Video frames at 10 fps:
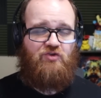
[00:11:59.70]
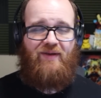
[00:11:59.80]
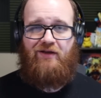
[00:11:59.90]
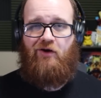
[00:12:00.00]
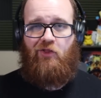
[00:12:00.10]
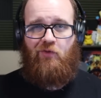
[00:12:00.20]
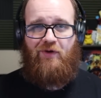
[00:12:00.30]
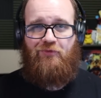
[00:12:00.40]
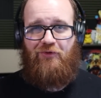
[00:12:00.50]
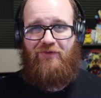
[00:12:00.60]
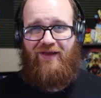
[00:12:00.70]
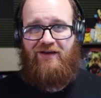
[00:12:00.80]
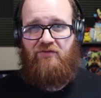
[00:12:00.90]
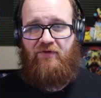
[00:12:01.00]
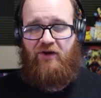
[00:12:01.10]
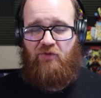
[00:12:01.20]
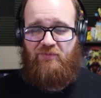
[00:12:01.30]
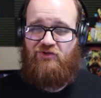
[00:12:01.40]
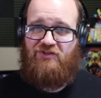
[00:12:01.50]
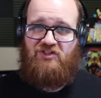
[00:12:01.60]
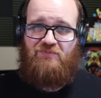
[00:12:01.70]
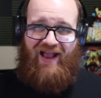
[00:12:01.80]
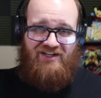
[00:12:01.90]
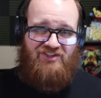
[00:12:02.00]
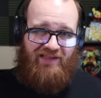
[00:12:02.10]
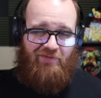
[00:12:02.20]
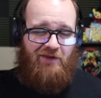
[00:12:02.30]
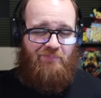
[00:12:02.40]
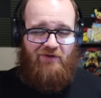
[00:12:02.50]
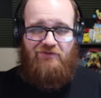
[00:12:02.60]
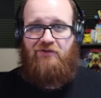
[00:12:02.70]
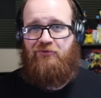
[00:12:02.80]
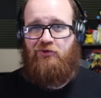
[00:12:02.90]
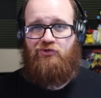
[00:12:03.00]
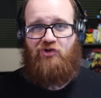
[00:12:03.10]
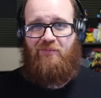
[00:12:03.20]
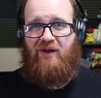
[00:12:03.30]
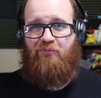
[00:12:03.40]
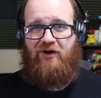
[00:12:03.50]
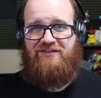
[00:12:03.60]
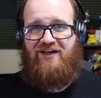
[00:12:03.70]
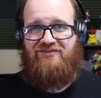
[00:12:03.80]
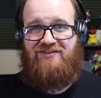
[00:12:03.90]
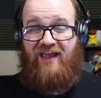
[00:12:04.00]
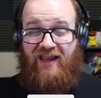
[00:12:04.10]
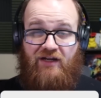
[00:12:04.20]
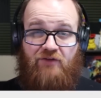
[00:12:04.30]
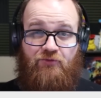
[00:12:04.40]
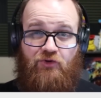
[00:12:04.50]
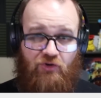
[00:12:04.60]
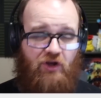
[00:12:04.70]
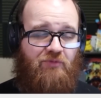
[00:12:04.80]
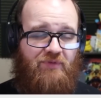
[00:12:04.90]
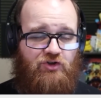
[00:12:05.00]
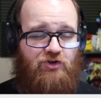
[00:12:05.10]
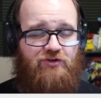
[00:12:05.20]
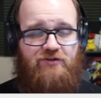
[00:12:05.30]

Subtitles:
for making it all the way through to the end of the video. Be sure to smash that like button if you enjoyed my breakdown today, and if you're new here, make sure you're